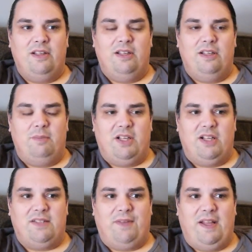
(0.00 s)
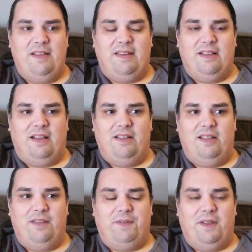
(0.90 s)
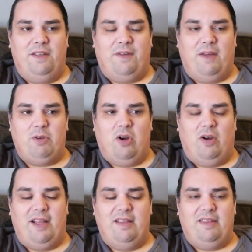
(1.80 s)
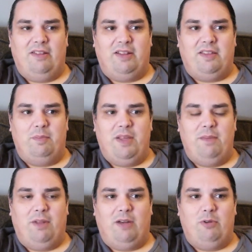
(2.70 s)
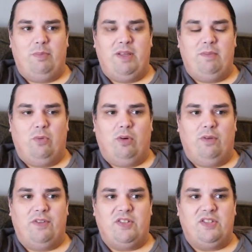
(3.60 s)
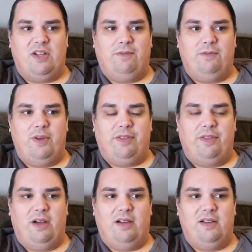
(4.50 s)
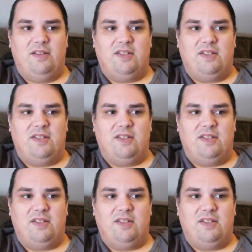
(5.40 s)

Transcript: because if anything, if if I would call anything like the B plot, it would be more of the stuff with uh,